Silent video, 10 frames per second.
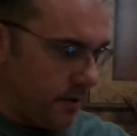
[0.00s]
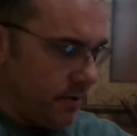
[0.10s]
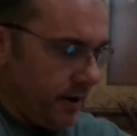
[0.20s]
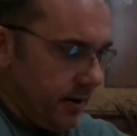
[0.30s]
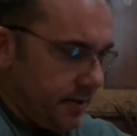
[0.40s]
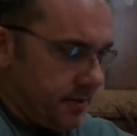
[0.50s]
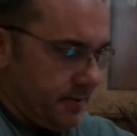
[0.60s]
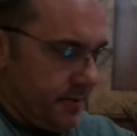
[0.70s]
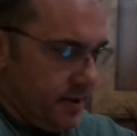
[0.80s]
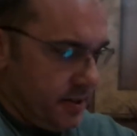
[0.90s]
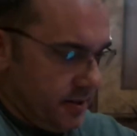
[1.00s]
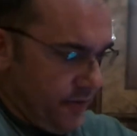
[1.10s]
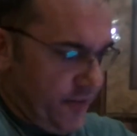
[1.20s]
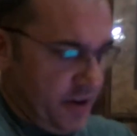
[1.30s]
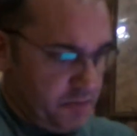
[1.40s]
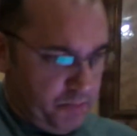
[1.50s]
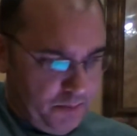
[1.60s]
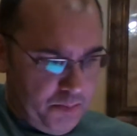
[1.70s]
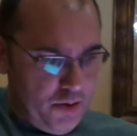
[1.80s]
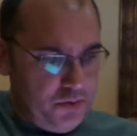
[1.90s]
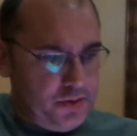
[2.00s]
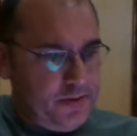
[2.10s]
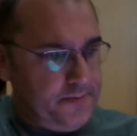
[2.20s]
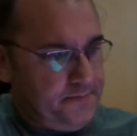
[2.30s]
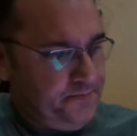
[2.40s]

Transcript: Look at this. This is a Facebook post.